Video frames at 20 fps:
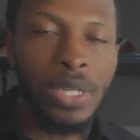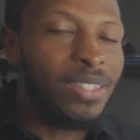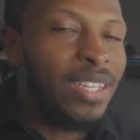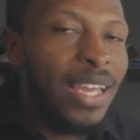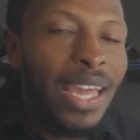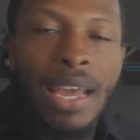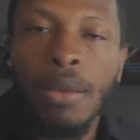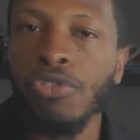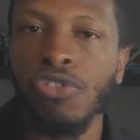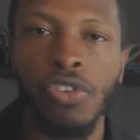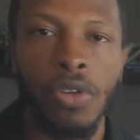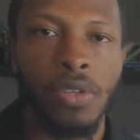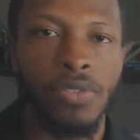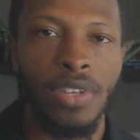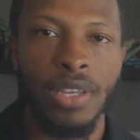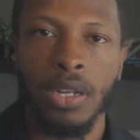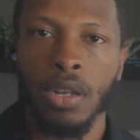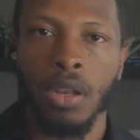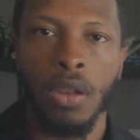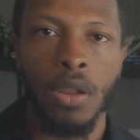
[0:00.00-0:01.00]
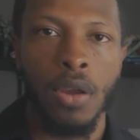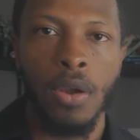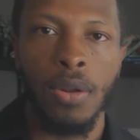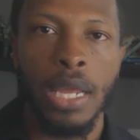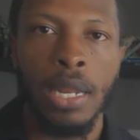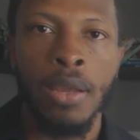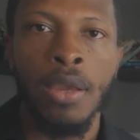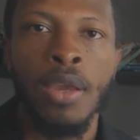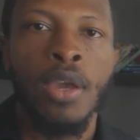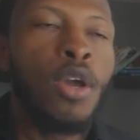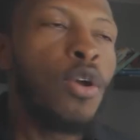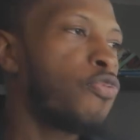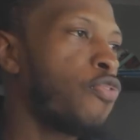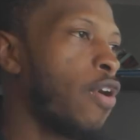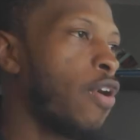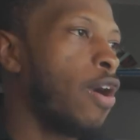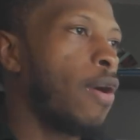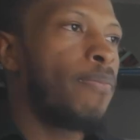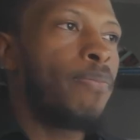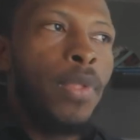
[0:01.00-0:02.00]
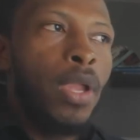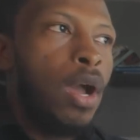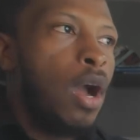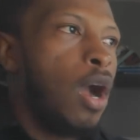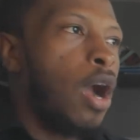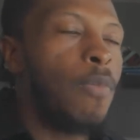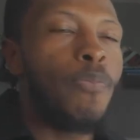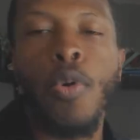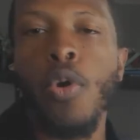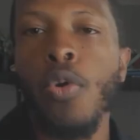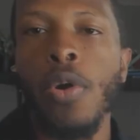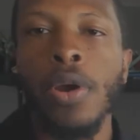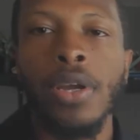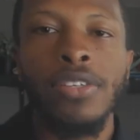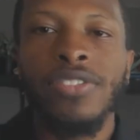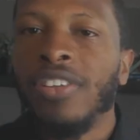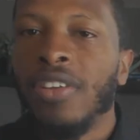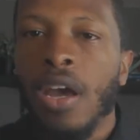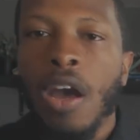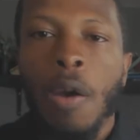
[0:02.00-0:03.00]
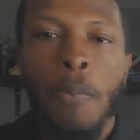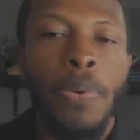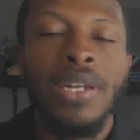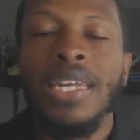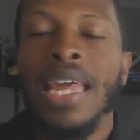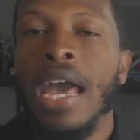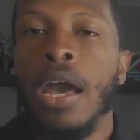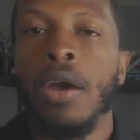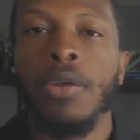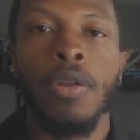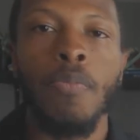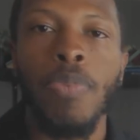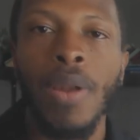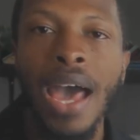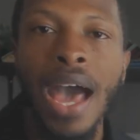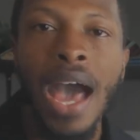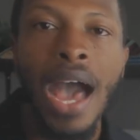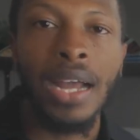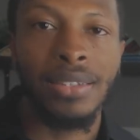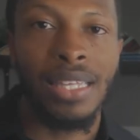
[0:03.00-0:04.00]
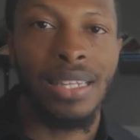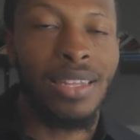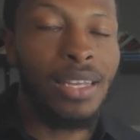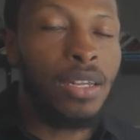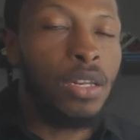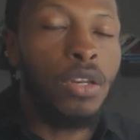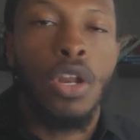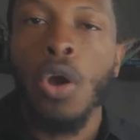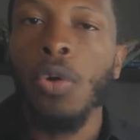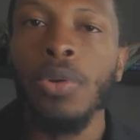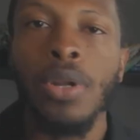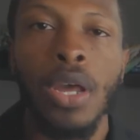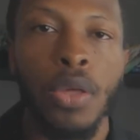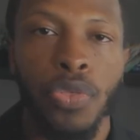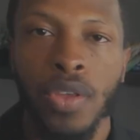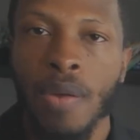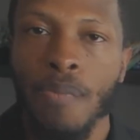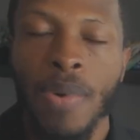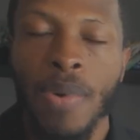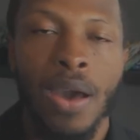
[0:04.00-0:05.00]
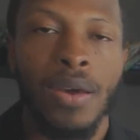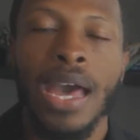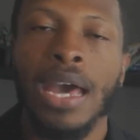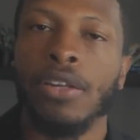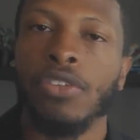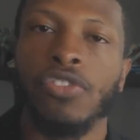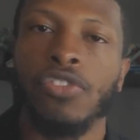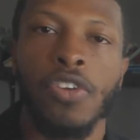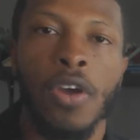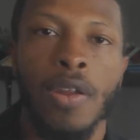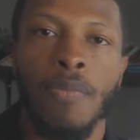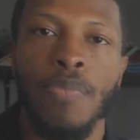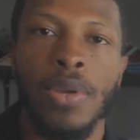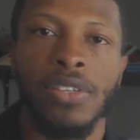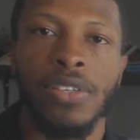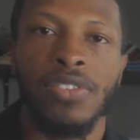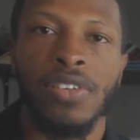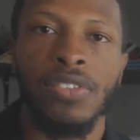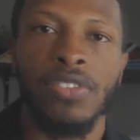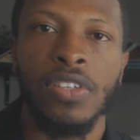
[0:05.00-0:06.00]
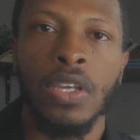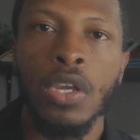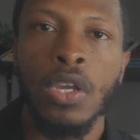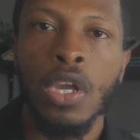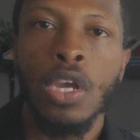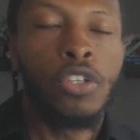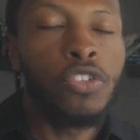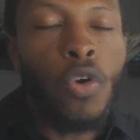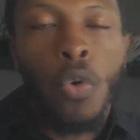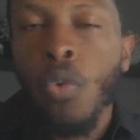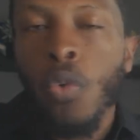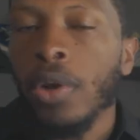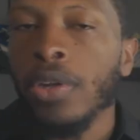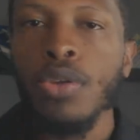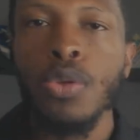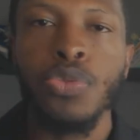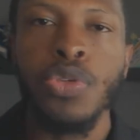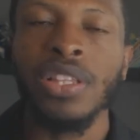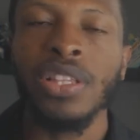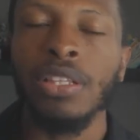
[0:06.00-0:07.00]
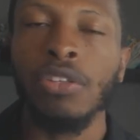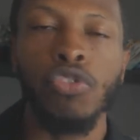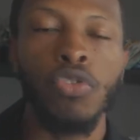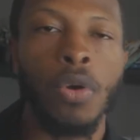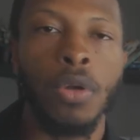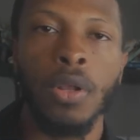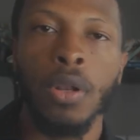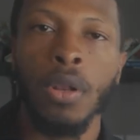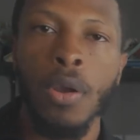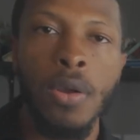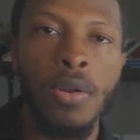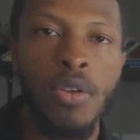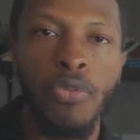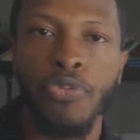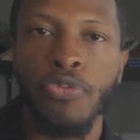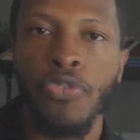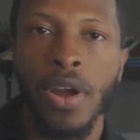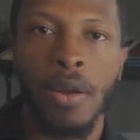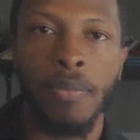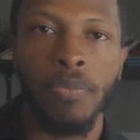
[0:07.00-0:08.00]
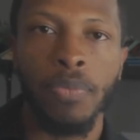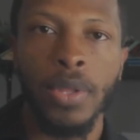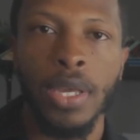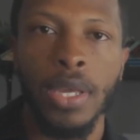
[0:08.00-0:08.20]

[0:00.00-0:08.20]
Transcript: We damn sure didn't learn it from our boys up and down the block that didn't know nothing about how to start a business. So where do you think that you're going to learn it from?